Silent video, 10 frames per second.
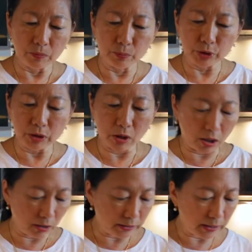put it
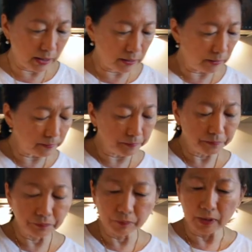all in here
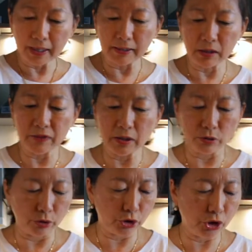and give it a
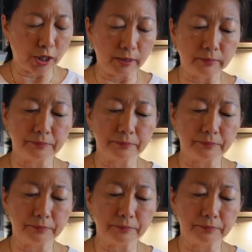good shake.